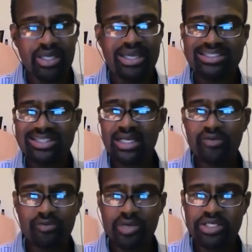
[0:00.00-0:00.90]
It's not
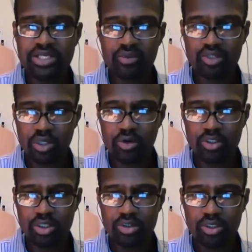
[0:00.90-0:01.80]
information that was told
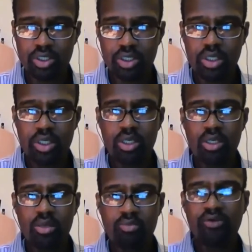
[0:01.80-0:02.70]
to you
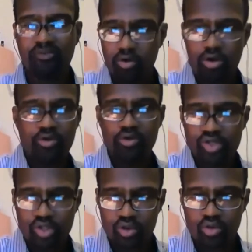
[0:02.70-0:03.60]
before through
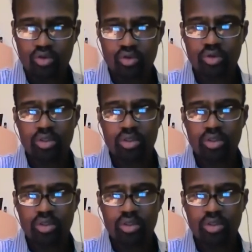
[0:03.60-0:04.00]
school.